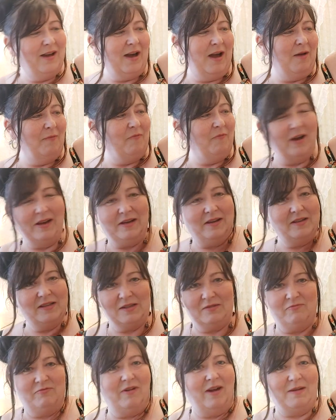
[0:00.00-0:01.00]
I'm right,
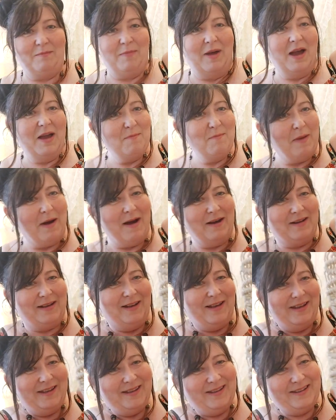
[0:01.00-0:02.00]
it's right my
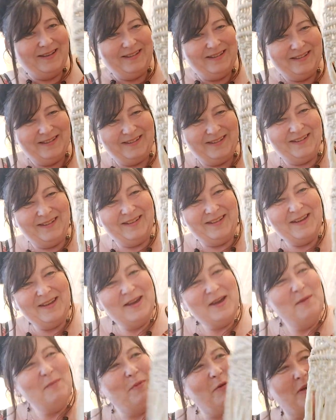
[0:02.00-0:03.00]
bag, like.
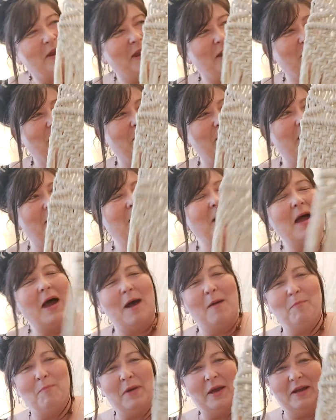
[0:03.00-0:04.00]
But anyway,
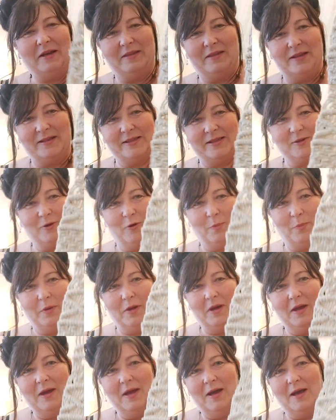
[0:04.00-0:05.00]
I picked this up
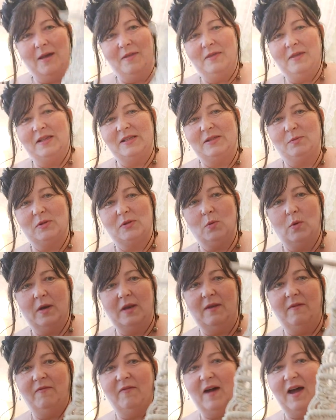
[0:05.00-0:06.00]
and this was
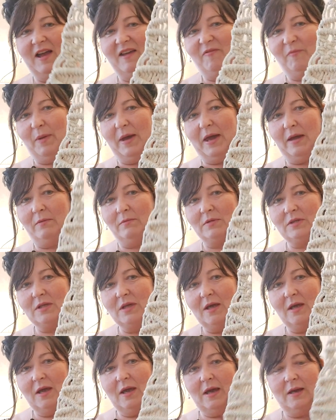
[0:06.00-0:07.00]
only £5.
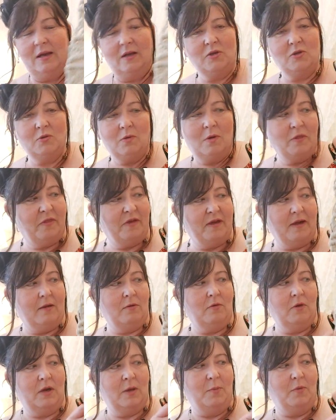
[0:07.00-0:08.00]
And I don't think
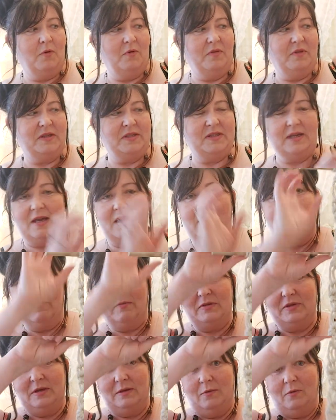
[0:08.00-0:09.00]
I'm going to put this
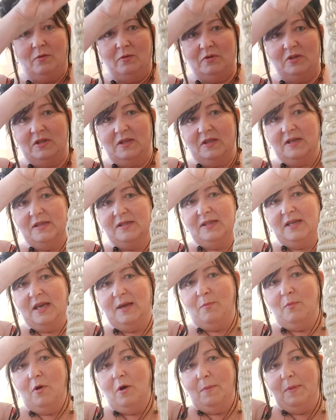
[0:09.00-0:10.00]
out under the
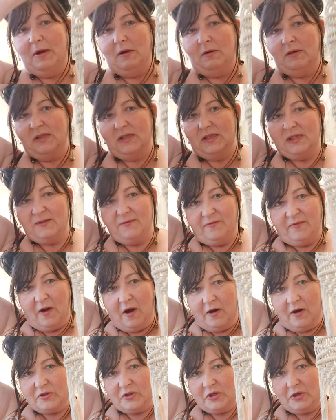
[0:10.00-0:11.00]
gazebo because it's
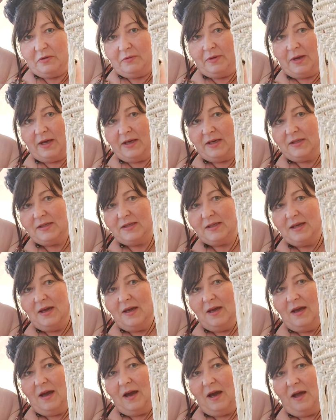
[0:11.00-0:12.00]
far too nice.
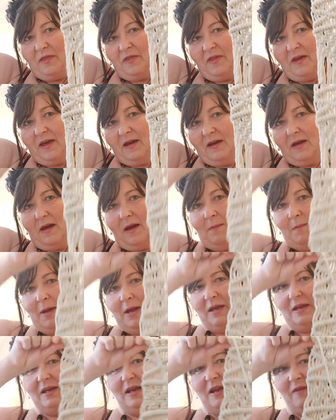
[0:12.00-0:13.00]
I think I
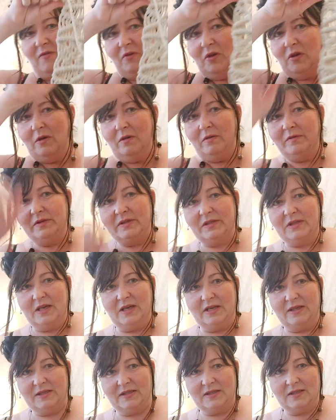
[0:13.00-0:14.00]
might even use
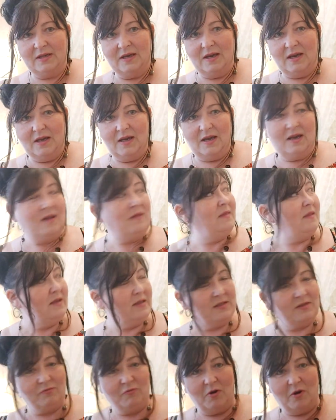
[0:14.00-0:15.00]
this in
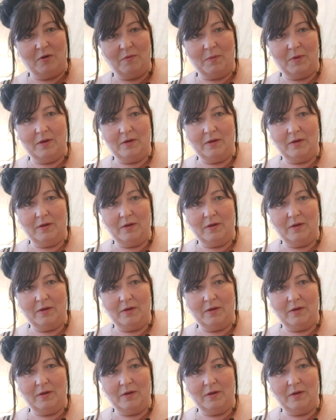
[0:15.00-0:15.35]
this room.